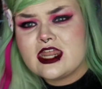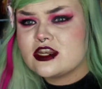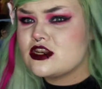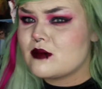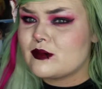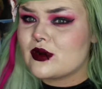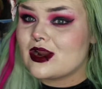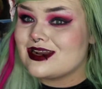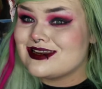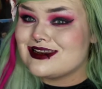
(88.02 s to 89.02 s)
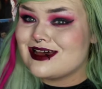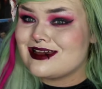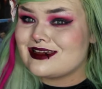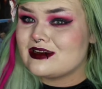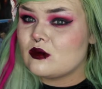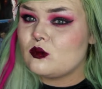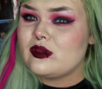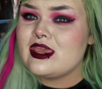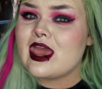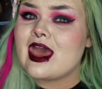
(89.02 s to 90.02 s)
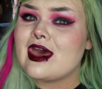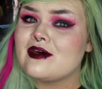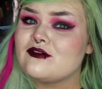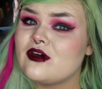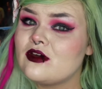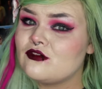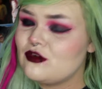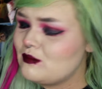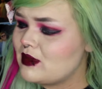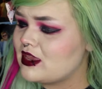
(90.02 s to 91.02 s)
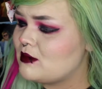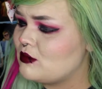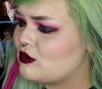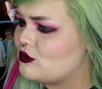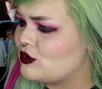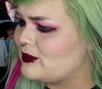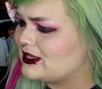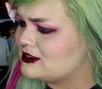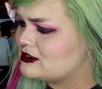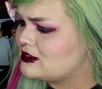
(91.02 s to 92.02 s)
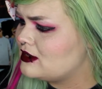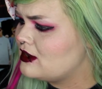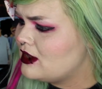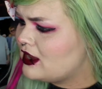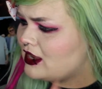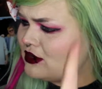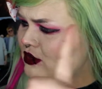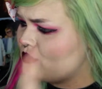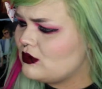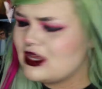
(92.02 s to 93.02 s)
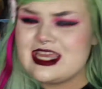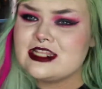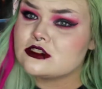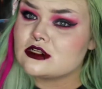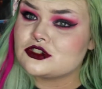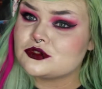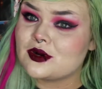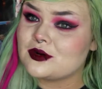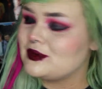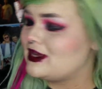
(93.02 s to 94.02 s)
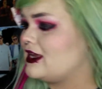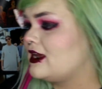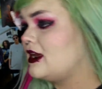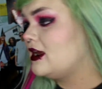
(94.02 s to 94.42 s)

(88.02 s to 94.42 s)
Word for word: At number 9, we have from My Chemical Romance. And no, it's not Gerard Way.